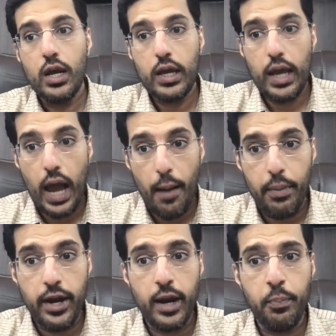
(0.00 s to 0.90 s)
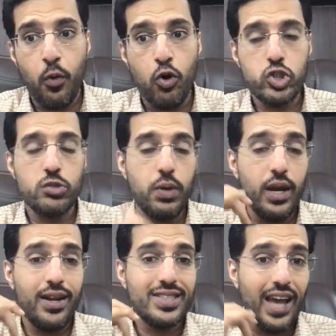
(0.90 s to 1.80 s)
Cabinet posts being
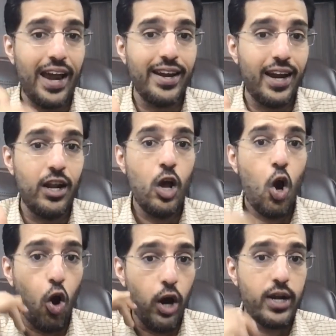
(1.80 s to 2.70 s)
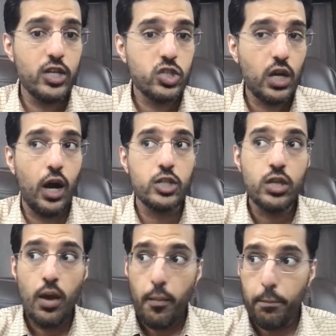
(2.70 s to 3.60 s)
decided or discussed
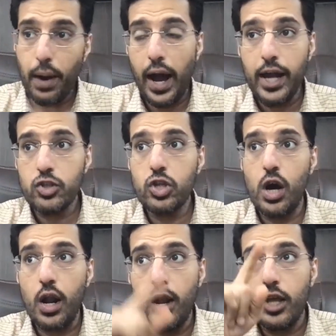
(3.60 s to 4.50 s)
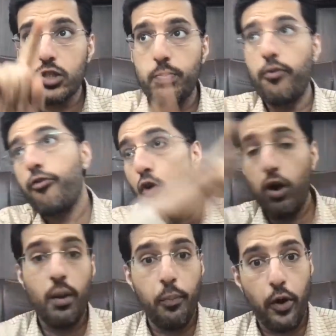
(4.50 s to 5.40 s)
by journalists before
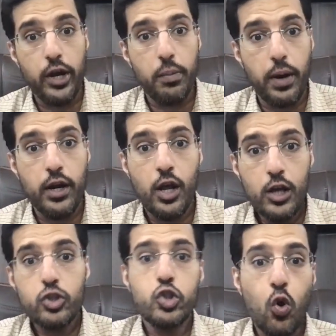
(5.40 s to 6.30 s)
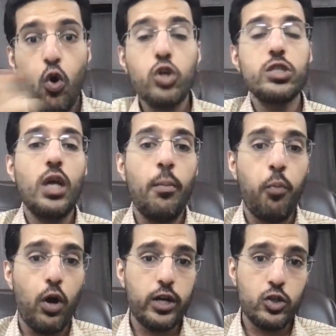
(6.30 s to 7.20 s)
appointment shows the
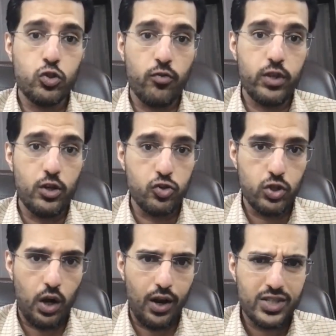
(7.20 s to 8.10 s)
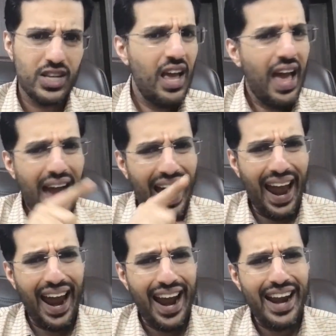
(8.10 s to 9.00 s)
importance of these journalists,
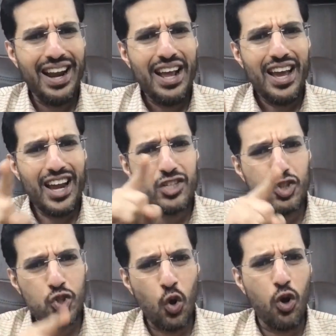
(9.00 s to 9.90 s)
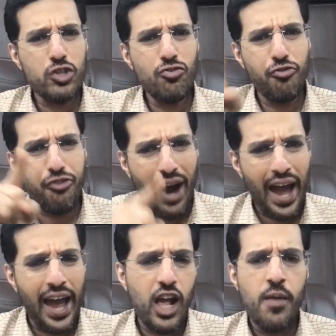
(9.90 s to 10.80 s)
and it shows
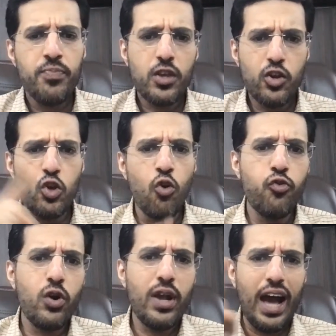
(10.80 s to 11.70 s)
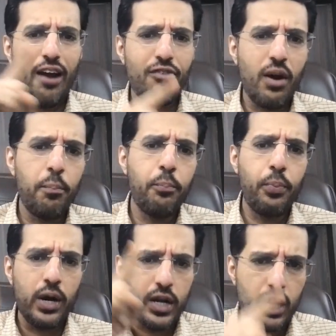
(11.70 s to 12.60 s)
why you would have a
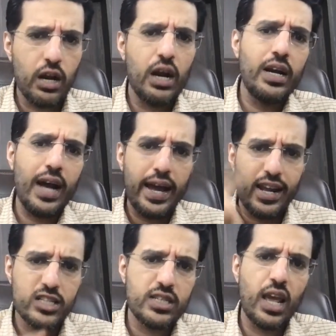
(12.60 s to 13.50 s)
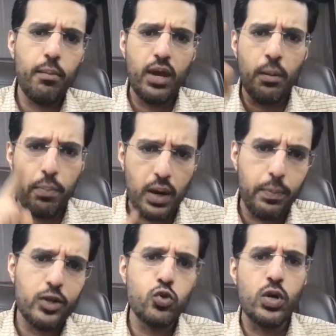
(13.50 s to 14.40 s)
particular dynasty being
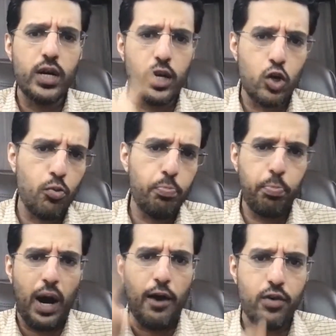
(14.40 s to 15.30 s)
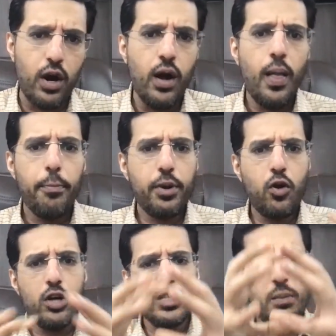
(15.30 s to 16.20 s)
perpetuated into power,
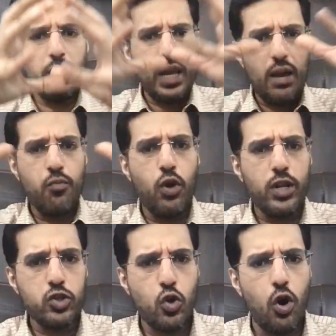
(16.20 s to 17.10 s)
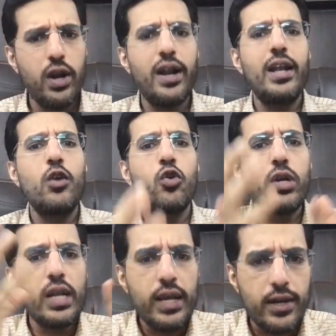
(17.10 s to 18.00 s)
because it became what is called
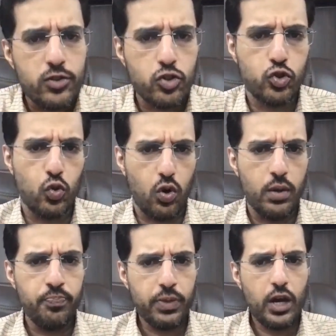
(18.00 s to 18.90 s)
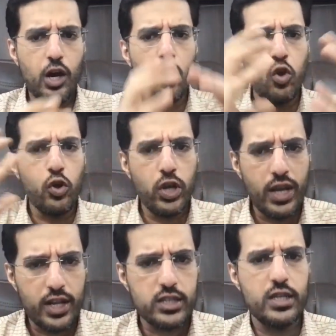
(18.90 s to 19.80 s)
Lutyens zone, a
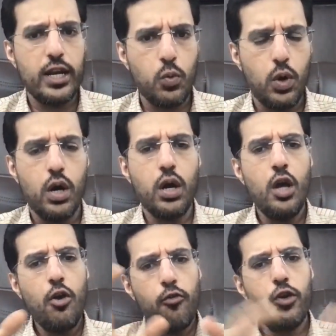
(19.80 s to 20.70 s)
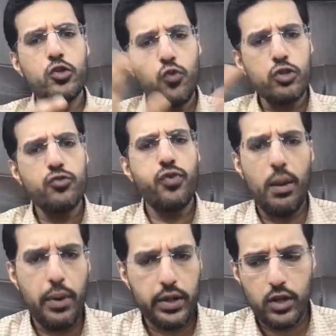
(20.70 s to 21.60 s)
Lutyens network which was
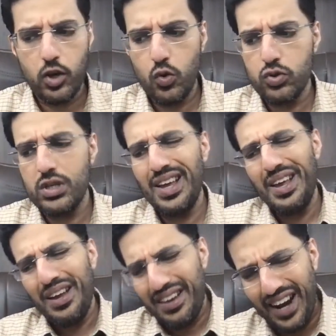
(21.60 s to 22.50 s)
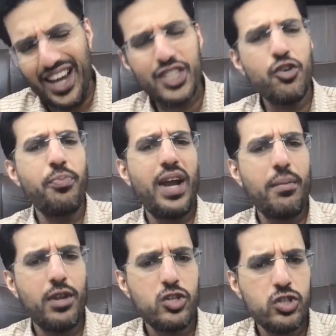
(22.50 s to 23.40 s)
framing the news. Rise of
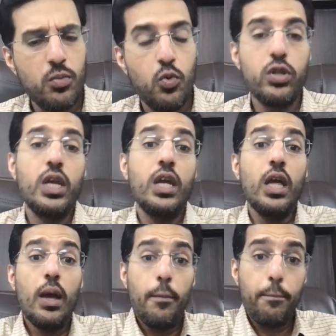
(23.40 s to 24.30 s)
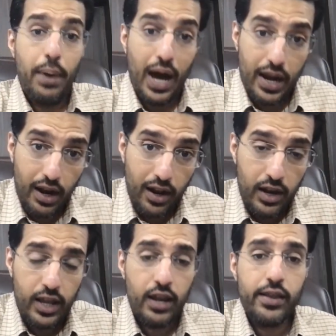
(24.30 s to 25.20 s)
Prime Minister Modi,
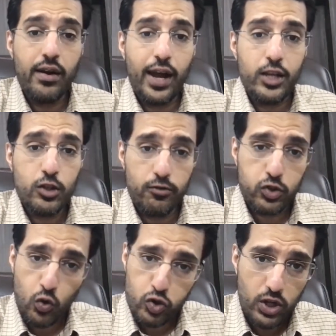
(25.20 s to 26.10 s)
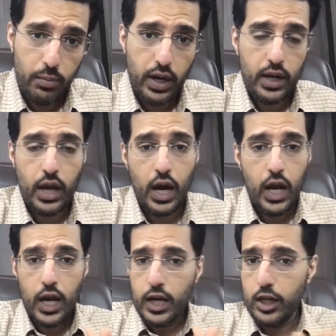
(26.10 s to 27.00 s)
parallelly the rise of social media
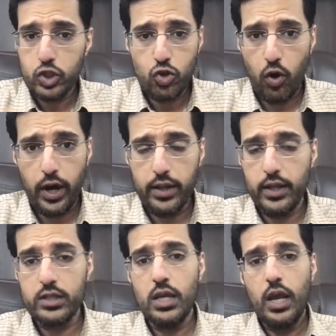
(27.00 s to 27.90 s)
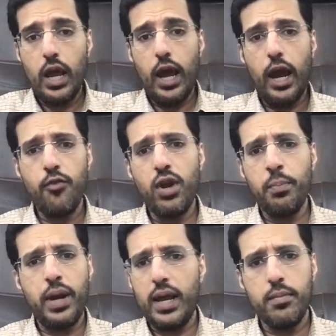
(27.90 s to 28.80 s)
destroyed this. And when
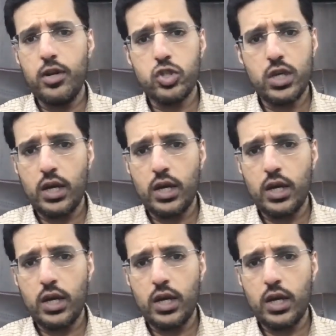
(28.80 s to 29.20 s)
Prime Minister